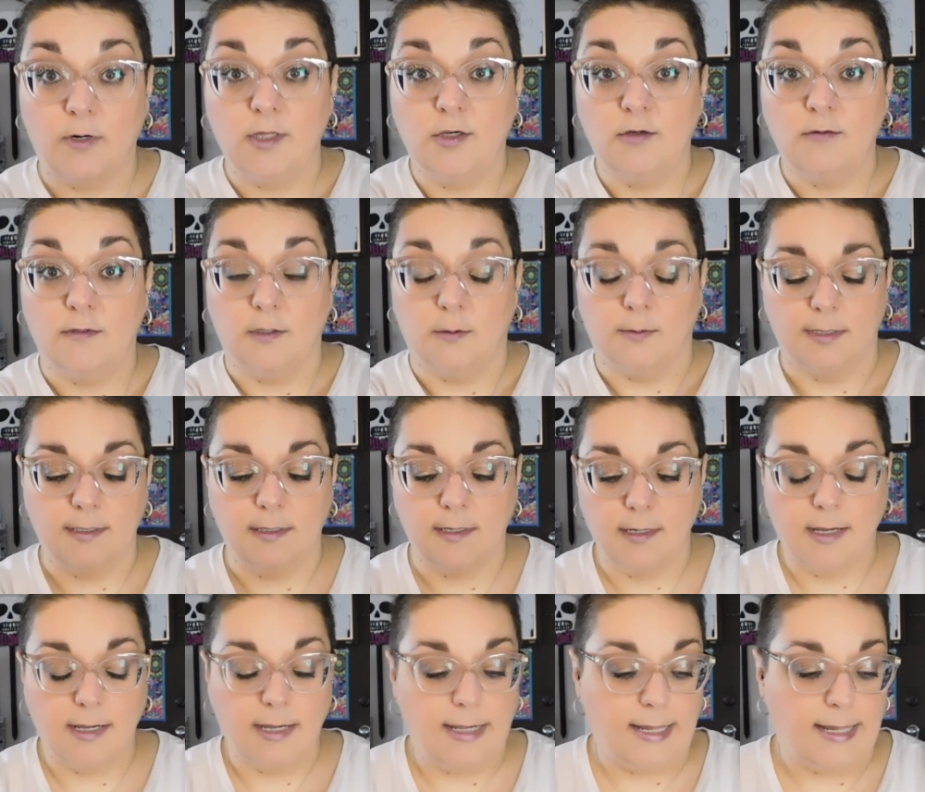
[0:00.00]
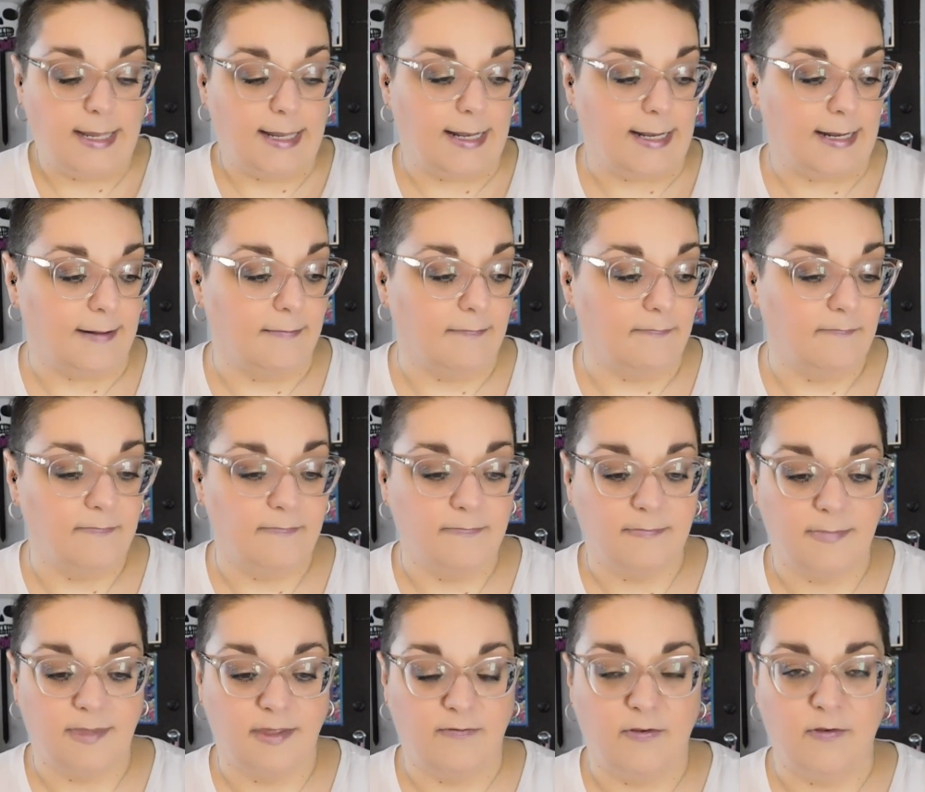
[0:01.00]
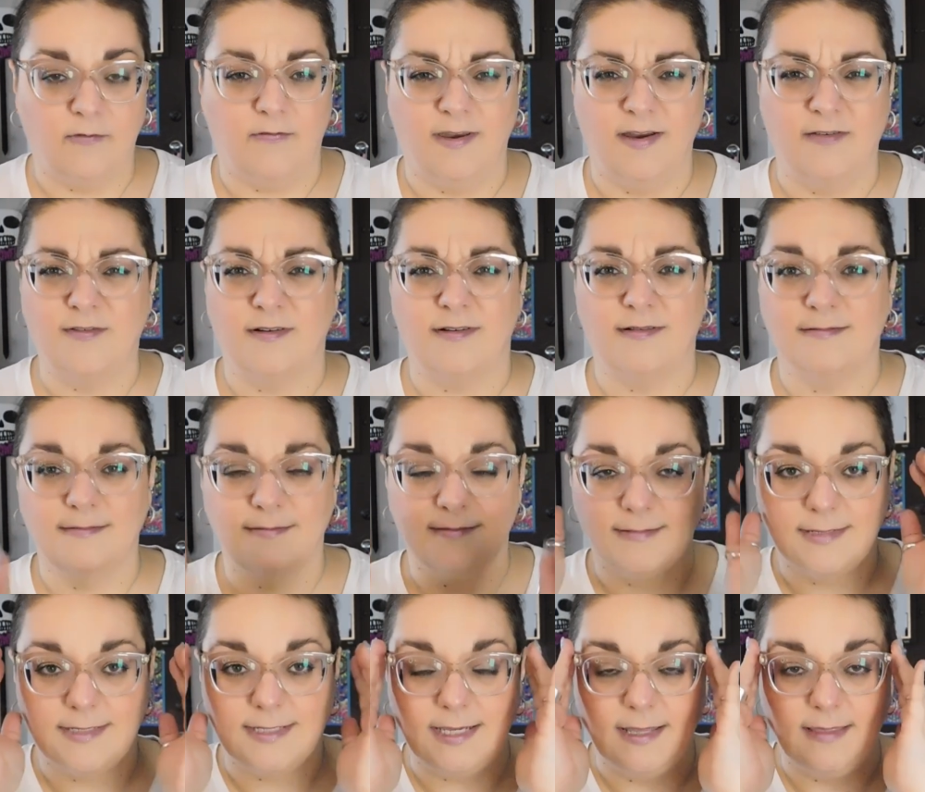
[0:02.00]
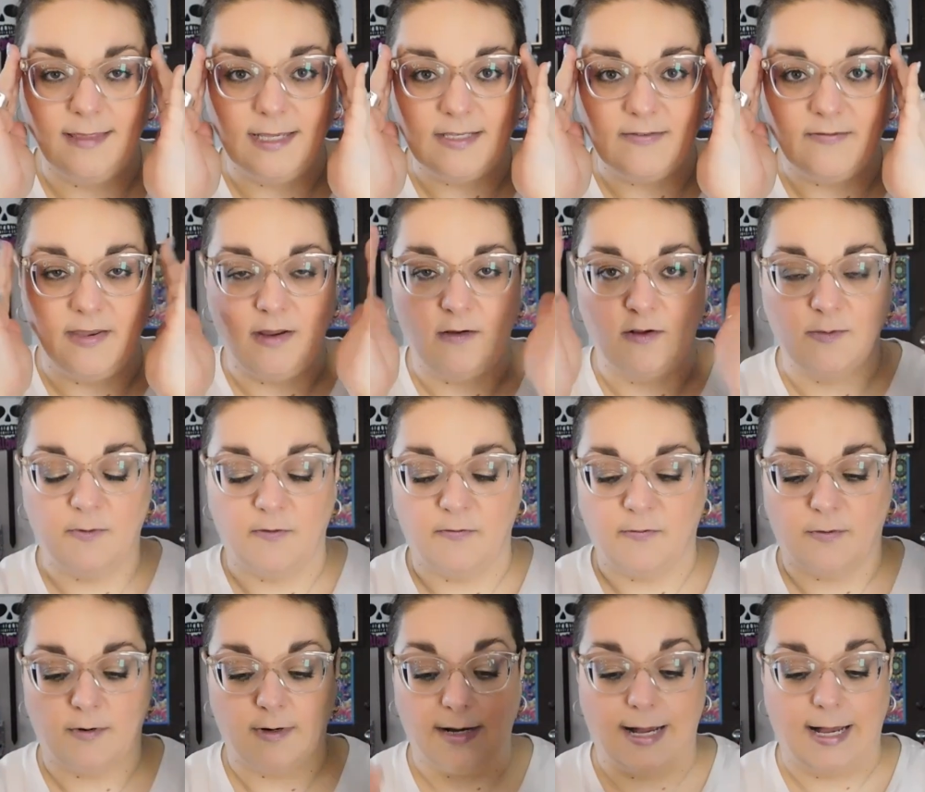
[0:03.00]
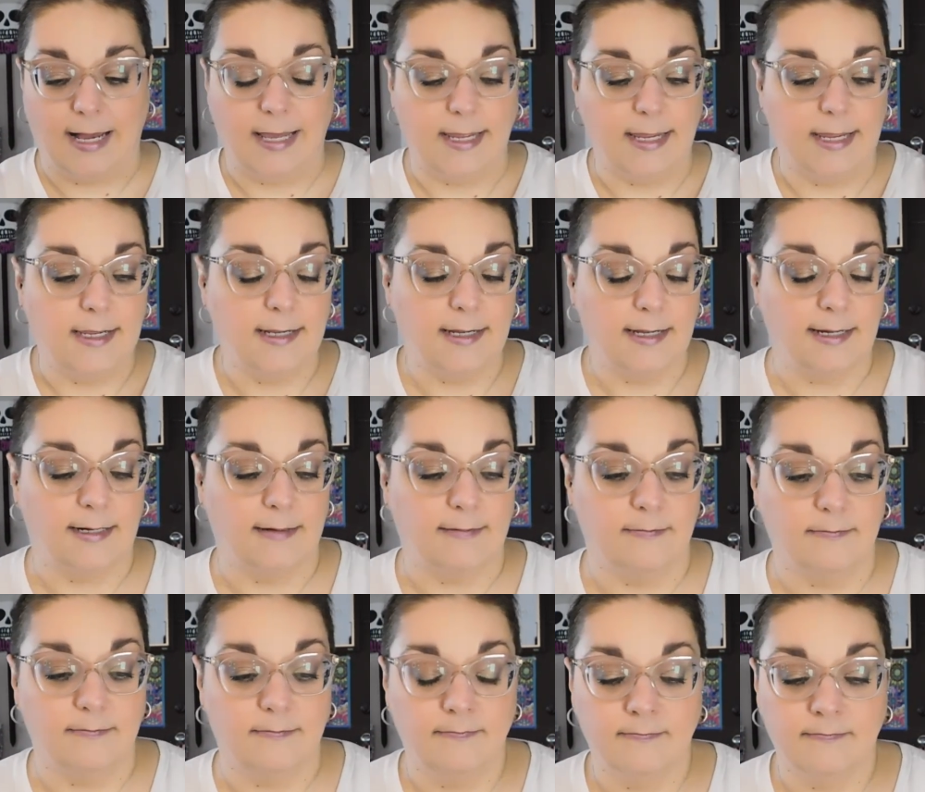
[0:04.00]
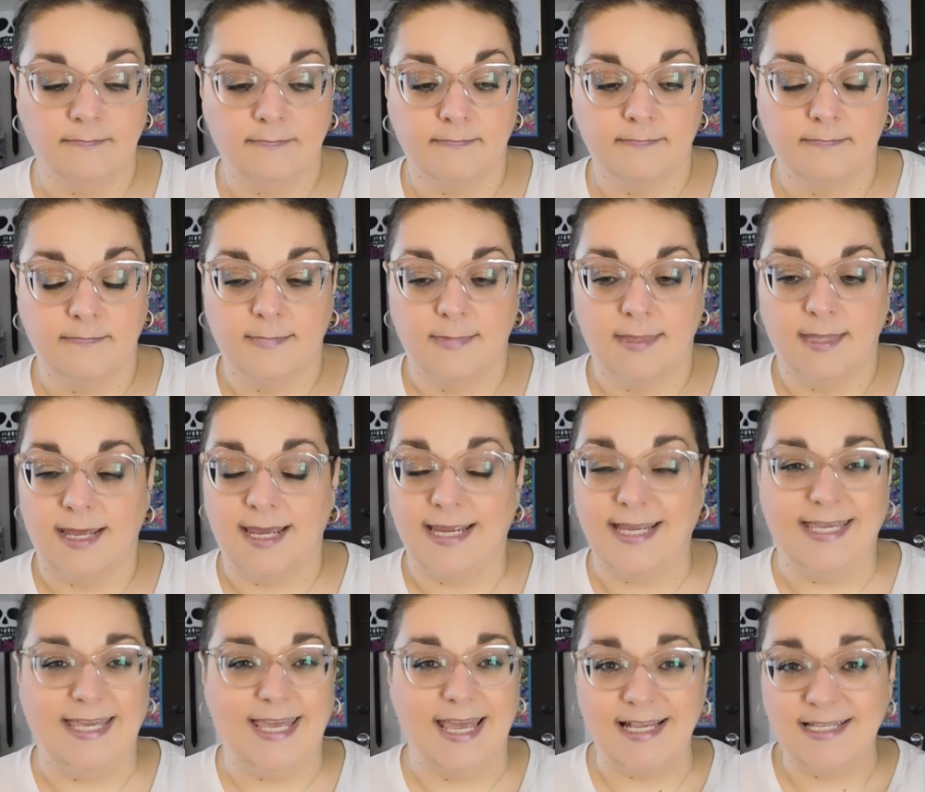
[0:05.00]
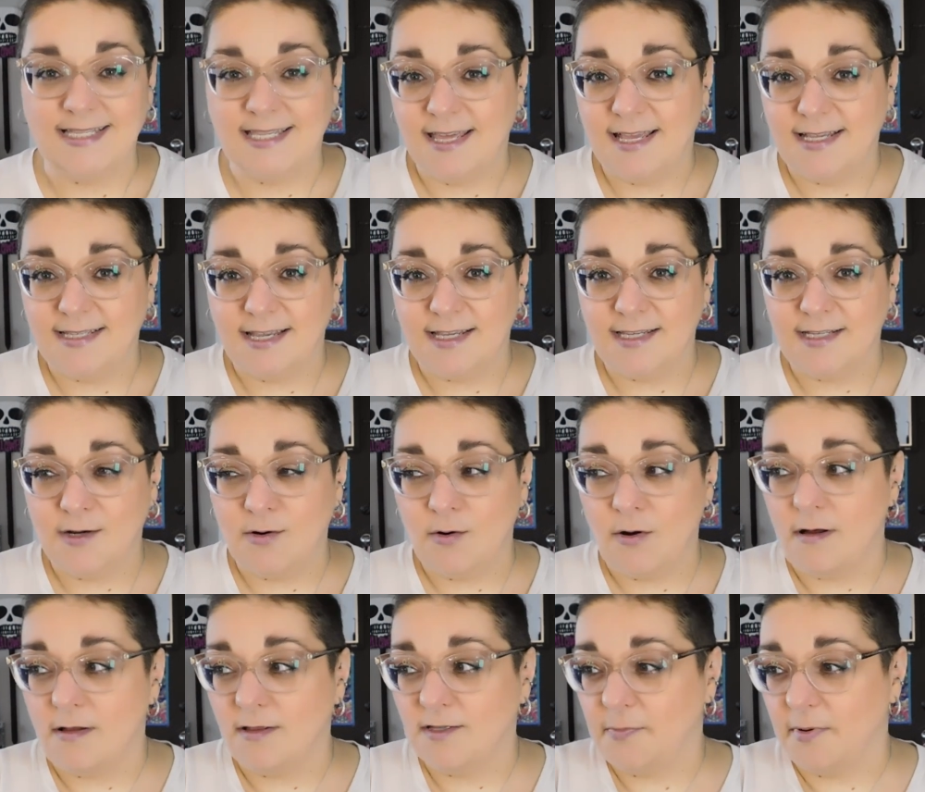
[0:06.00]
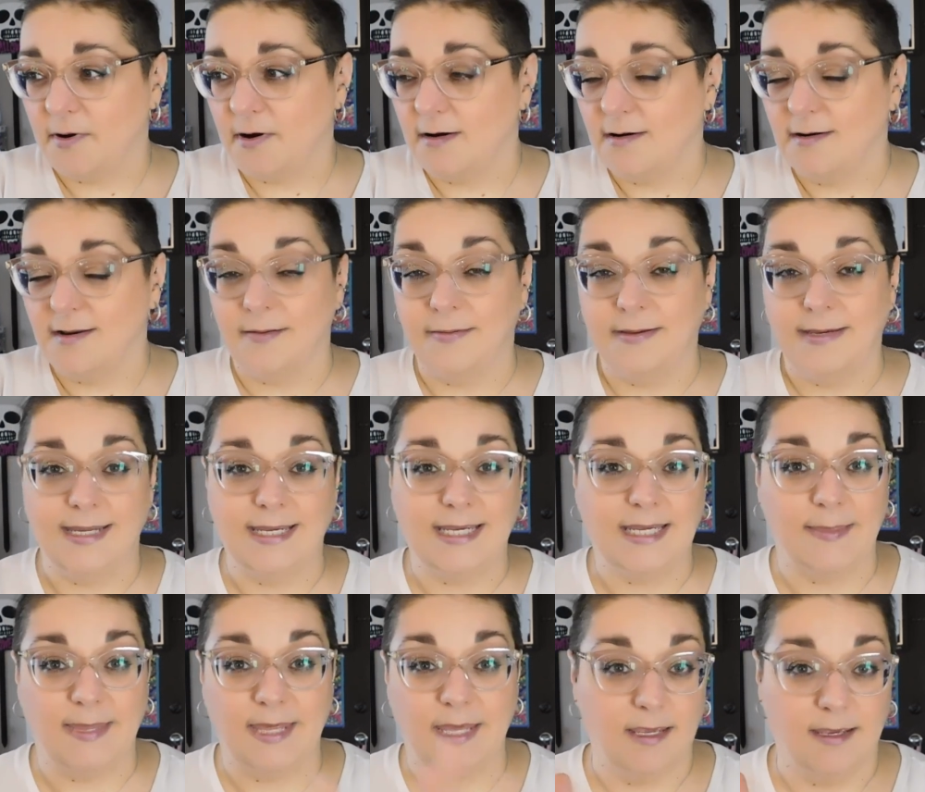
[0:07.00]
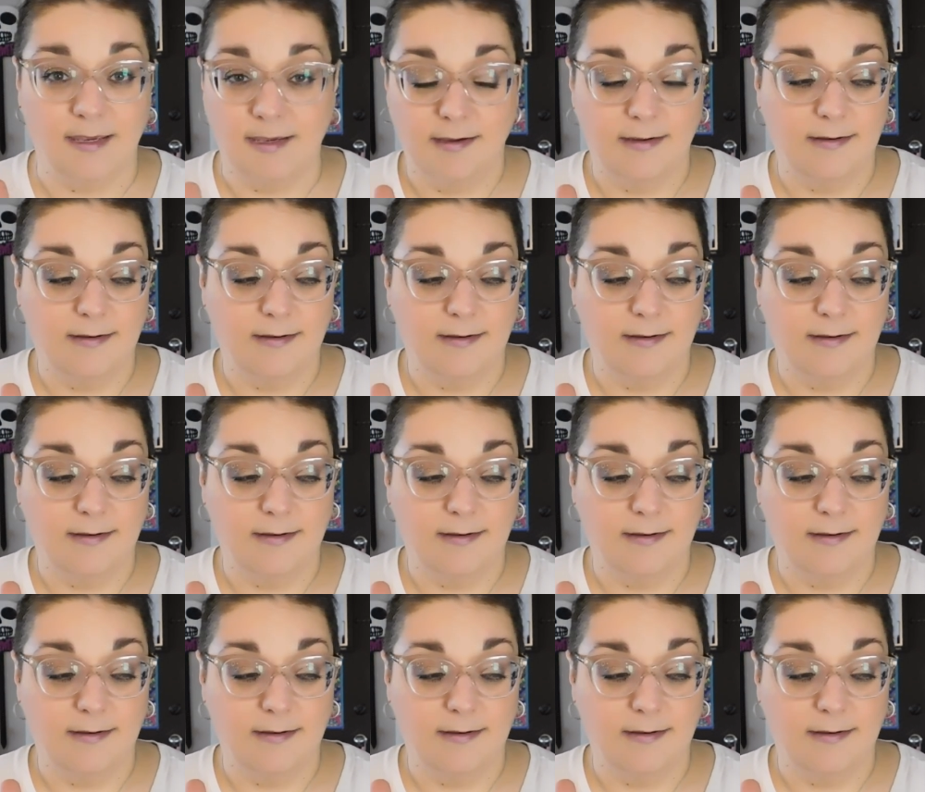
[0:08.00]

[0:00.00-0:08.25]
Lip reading: What are you doing? If you've never seen these videos before, hi. I guess this is no holds barred. I mean, it can be